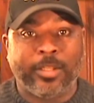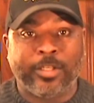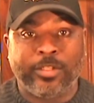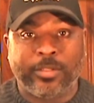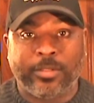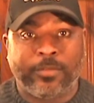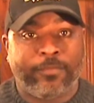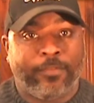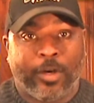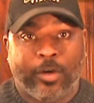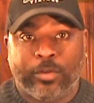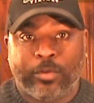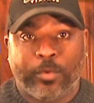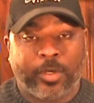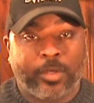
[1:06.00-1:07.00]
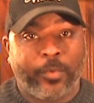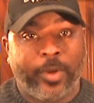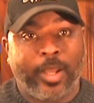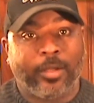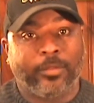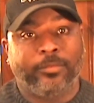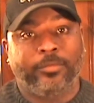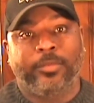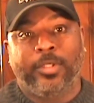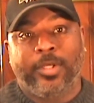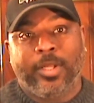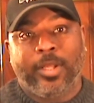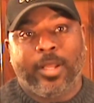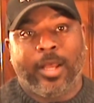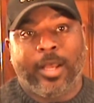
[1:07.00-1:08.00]
the phone worked well.
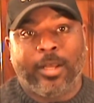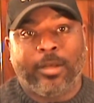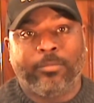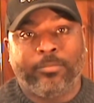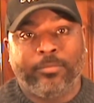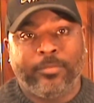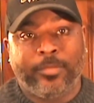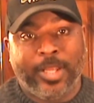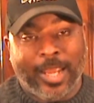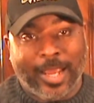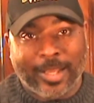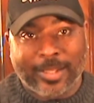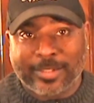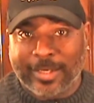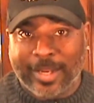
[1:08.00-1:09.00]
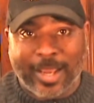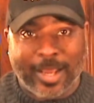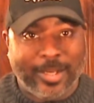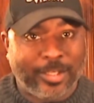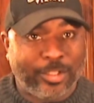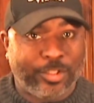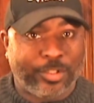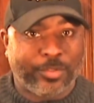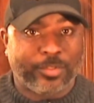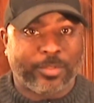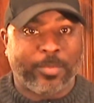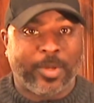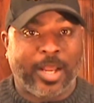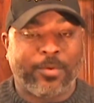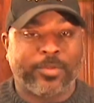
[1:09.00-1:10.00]
Yes, it had issues,
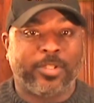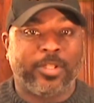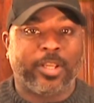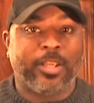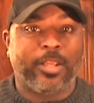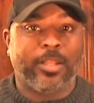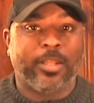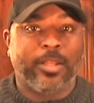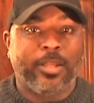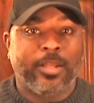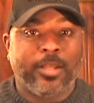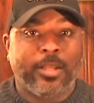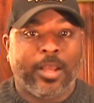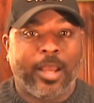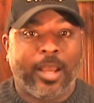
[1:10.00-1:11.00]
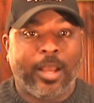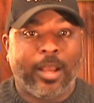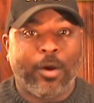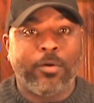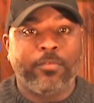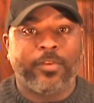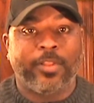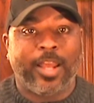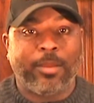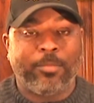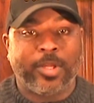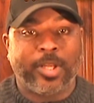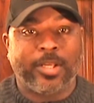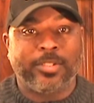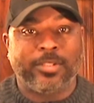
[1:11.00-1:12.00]
but I was looking over that
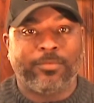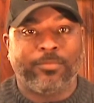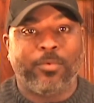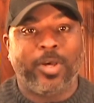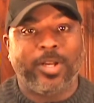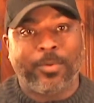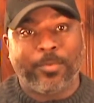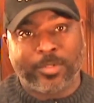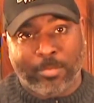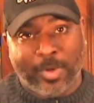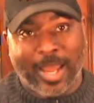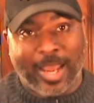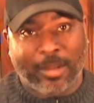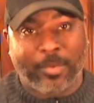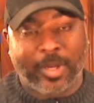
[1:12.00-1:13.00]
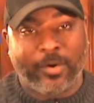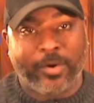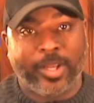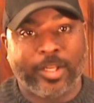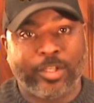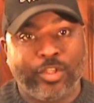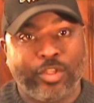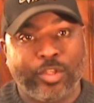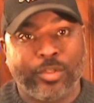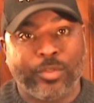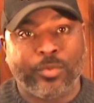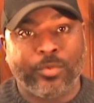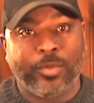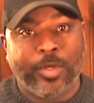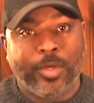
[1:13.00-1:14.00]
because one, it was BlackBerry, and
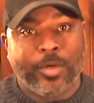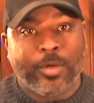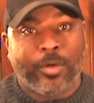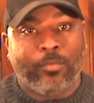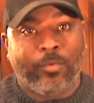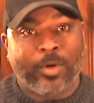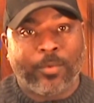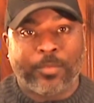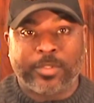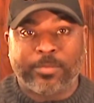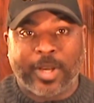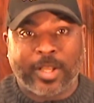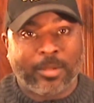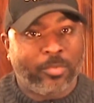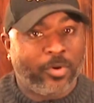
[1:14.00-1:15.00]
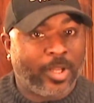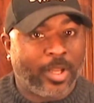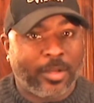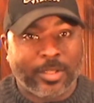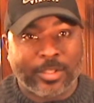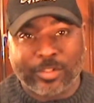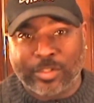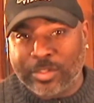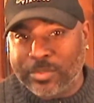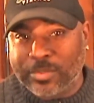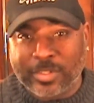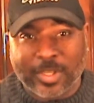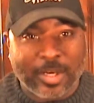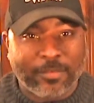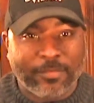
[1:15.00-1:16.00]
two, RIM was about to bring out these new
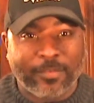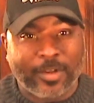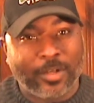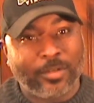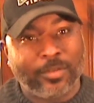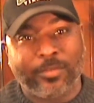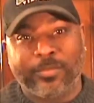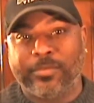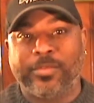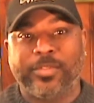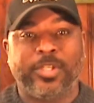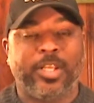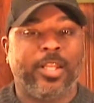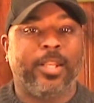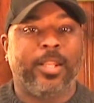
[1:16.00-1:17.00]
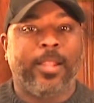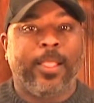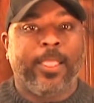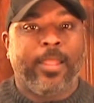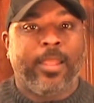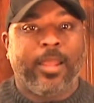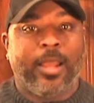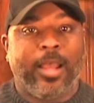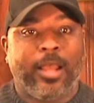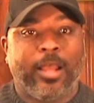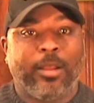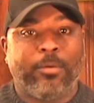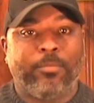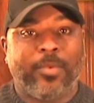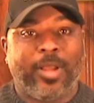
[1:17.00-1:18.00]
set of phones, and
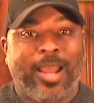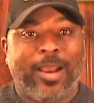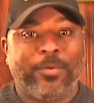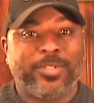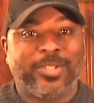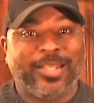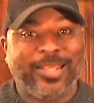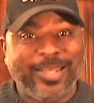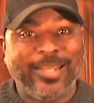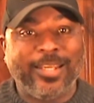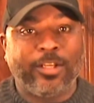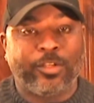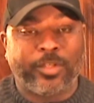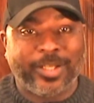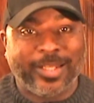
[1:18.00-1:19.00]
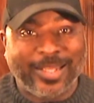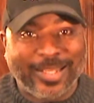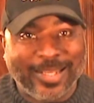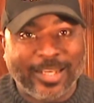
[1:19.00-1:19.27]
I was eagerly